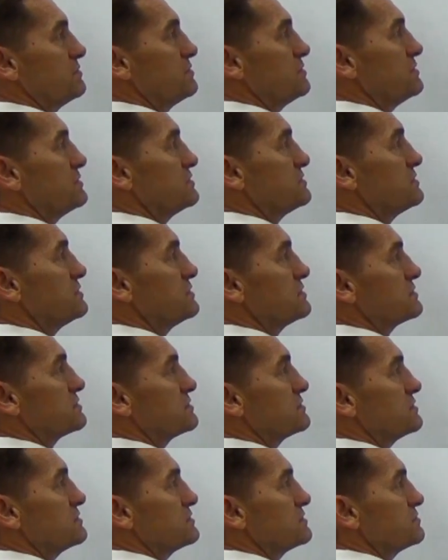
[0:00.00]
That's
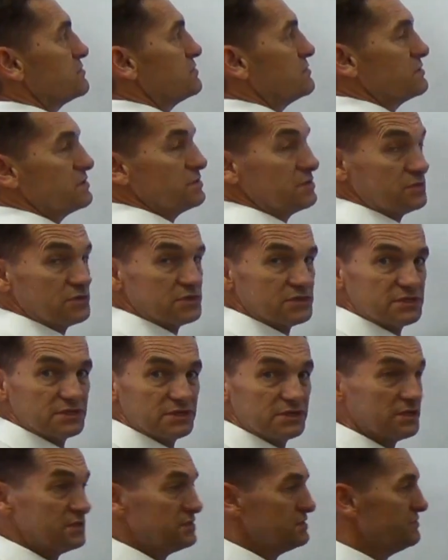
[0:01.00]
x, that's y, just in
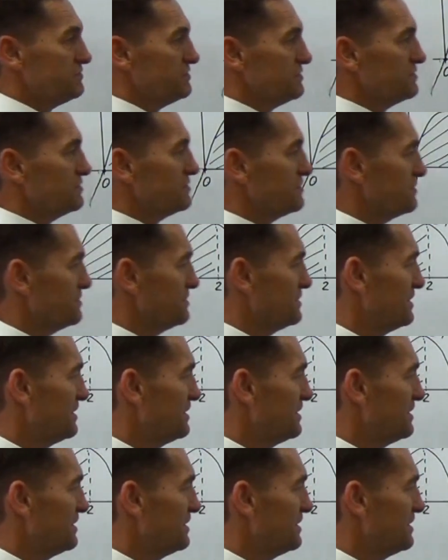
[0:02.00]
case you forgot.